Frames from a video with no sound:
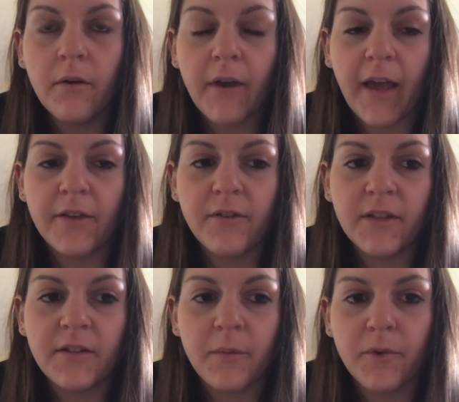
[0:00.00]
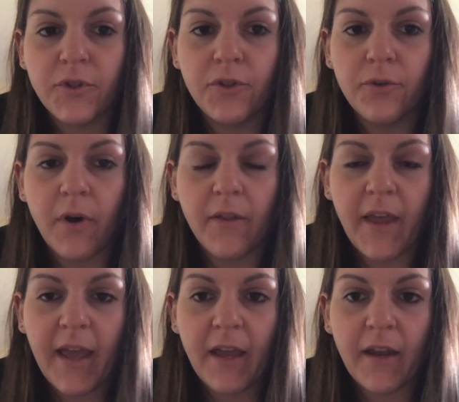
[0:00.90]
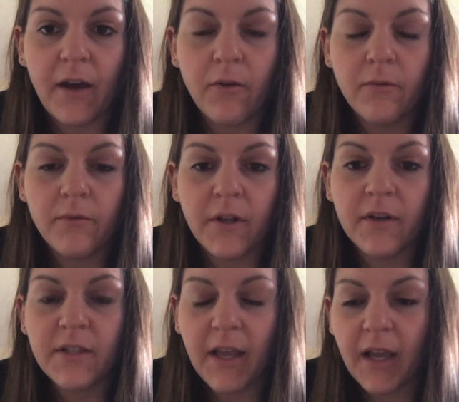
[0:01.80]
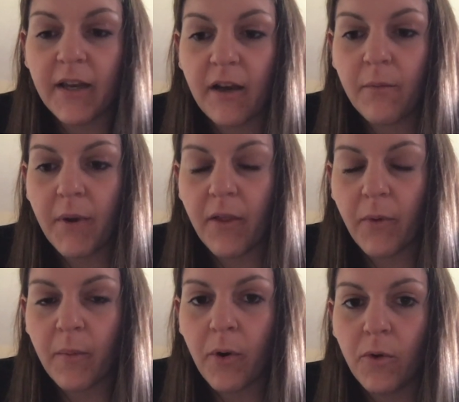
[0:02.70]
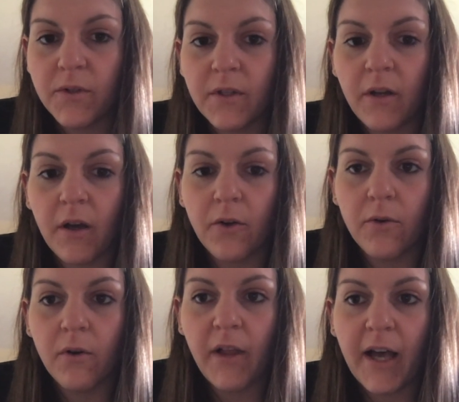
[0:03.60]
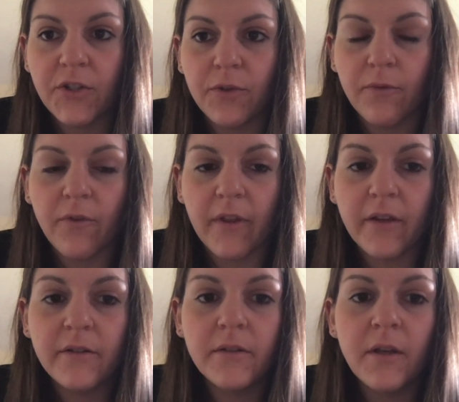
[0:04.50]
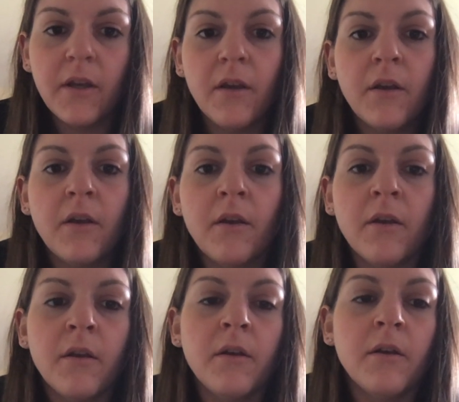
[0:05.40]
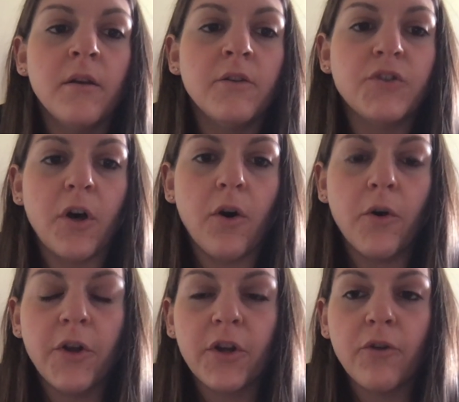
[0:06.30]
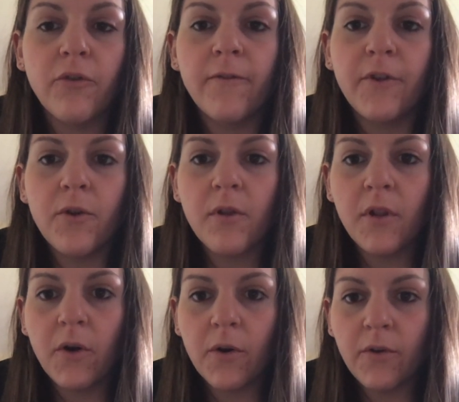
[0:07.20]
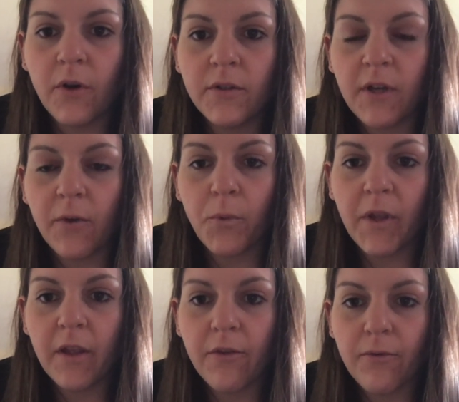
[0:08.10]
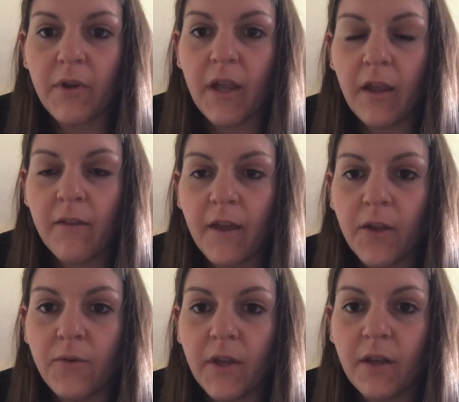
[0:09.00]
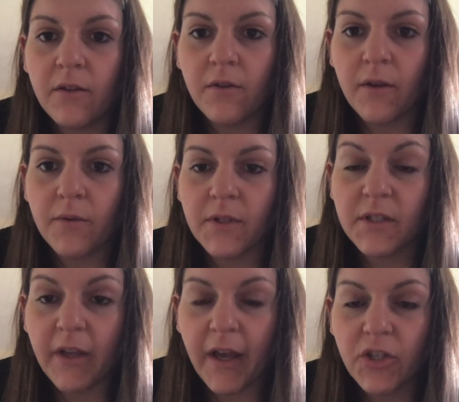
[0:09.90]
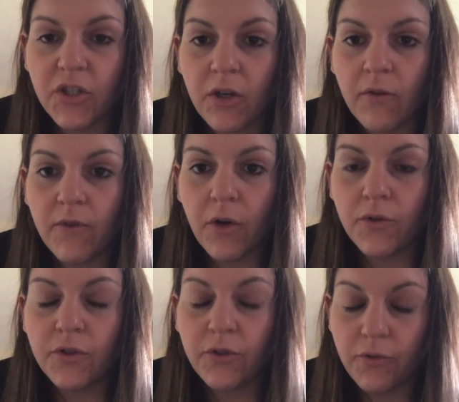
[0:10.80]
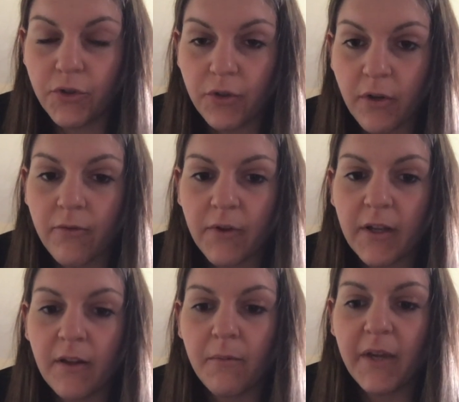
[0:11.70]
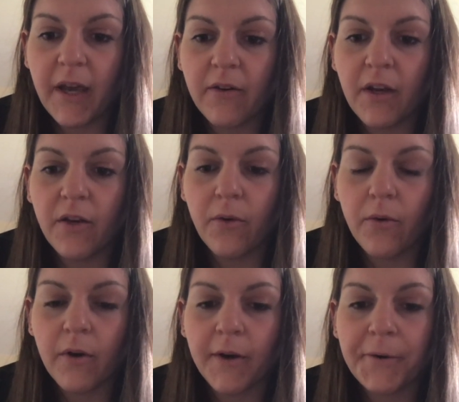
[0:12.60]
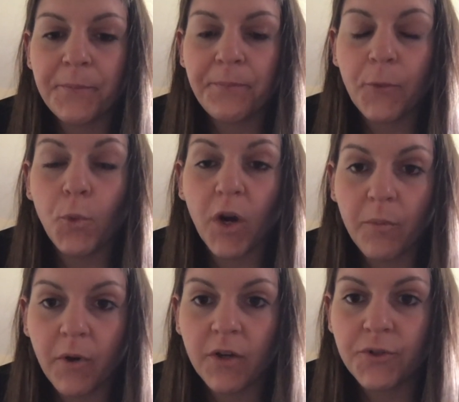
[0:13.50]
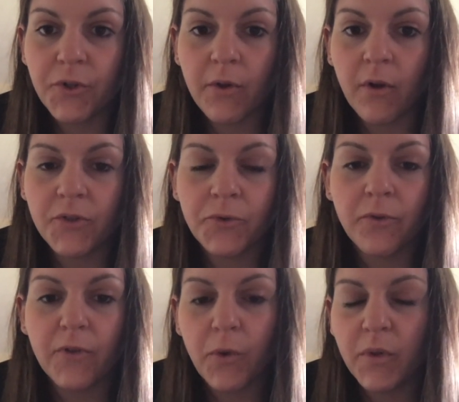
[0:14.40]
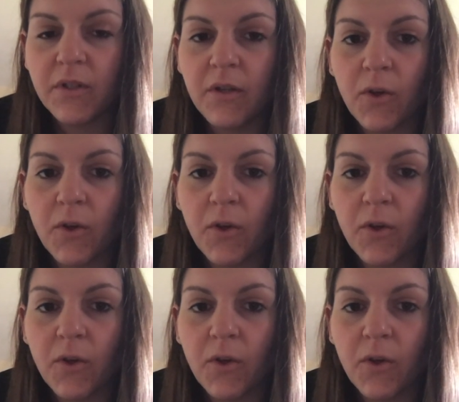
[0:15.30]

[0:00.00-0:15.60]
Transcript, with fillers: Okay, so that's number two on the handout. There is a handout, by the way, posted on Google Classroom for this. So you're going to review the logo notes on week three that you did. So there was a slideshow of notes. You should have written them down in your workbook, so you could also review what's in